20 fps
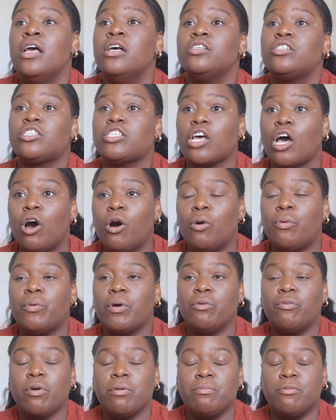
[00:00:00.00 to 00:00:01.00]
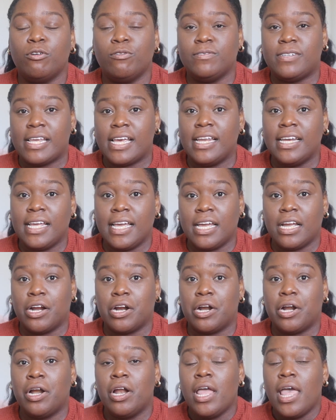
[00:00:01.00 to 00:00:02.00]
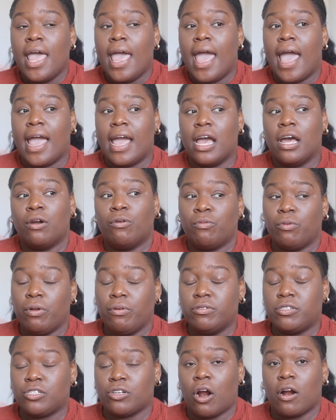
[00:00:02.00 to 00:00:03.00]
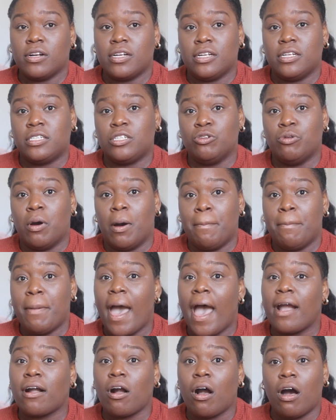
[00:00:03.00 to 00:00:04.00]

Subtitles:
So when we moved in here and we started to unpack,